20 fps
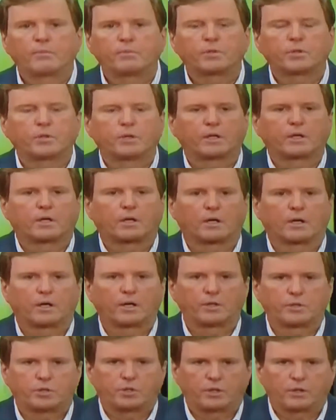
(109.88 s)
come to
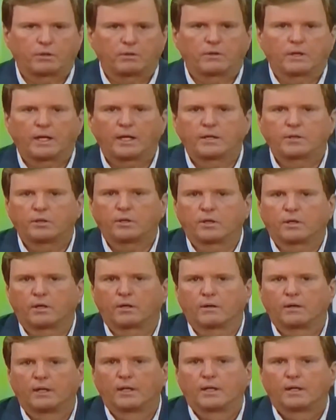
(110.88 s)
encourage you in
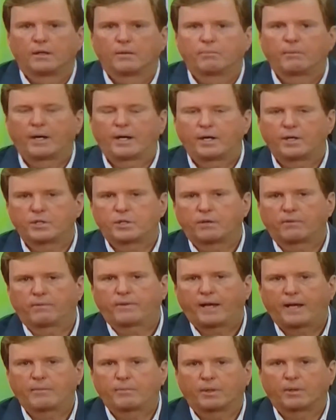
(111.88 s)
your marriage
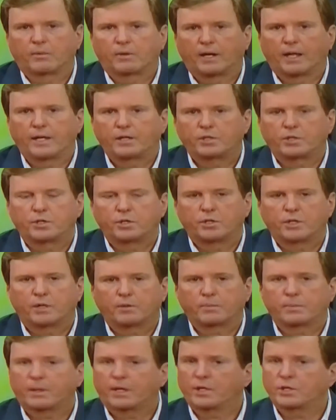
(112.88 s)
and family
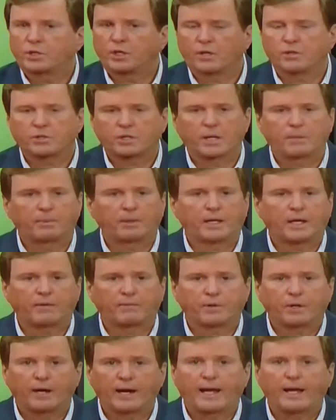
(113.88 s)
relationships because you know something,
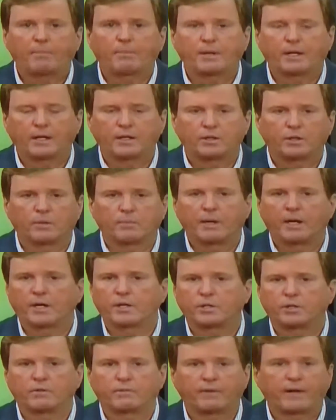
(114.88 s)
if you're happy in your
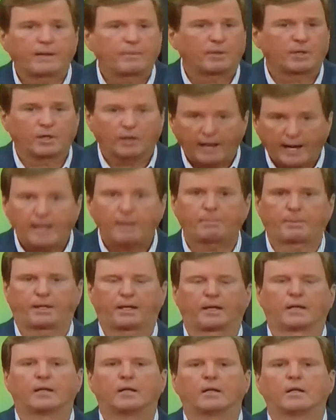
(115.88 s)
marriage and family, you're happy.